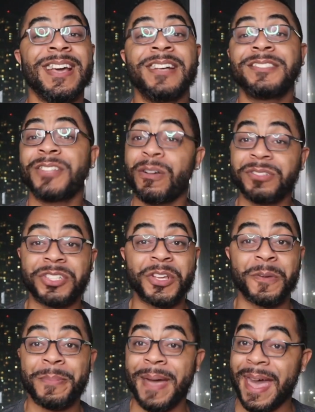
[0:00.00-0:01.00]

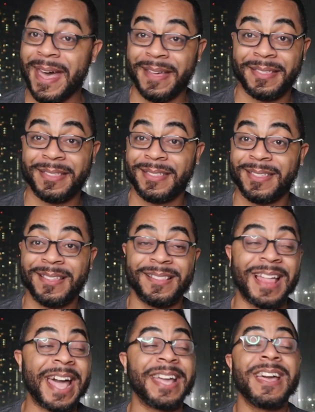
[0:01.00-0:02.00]
Sociopath.
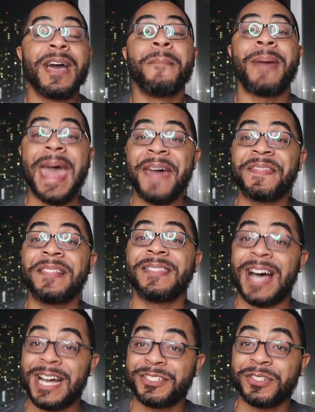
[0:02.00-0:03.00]
Like,
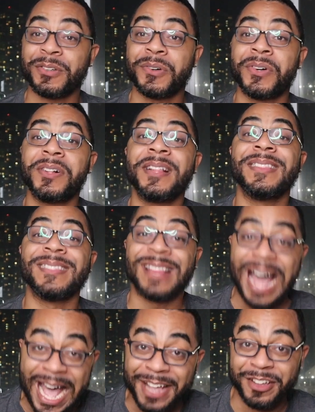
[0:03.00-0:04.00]
pathological
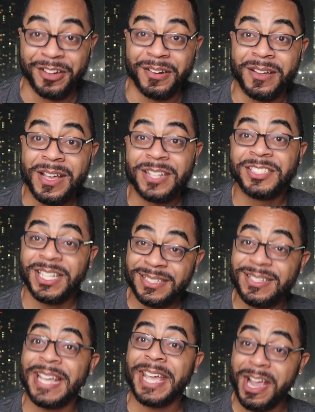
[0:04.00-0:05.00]
liar. Just
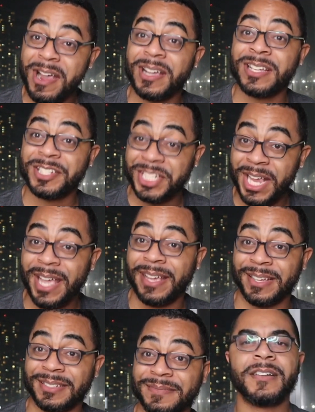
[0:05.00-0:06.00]
like Erica
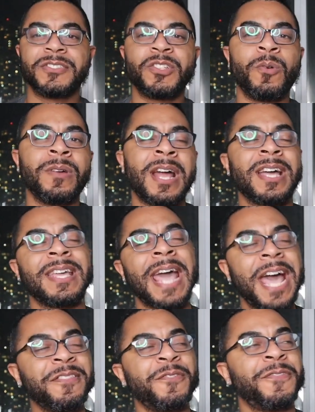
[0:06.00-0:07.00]
Jean. So when I
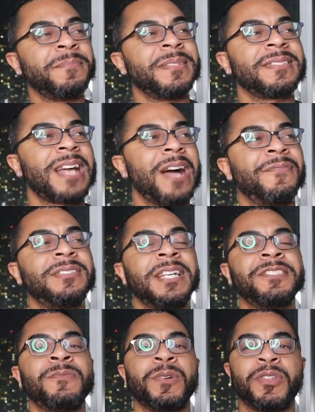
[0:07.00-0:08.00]
gather from this
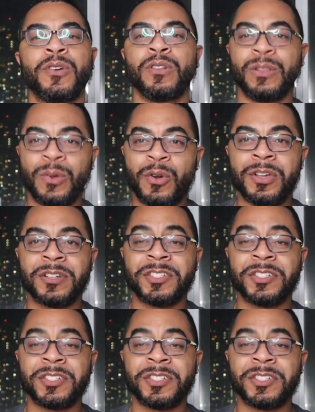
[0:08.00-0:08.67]
conversation with her lawyer,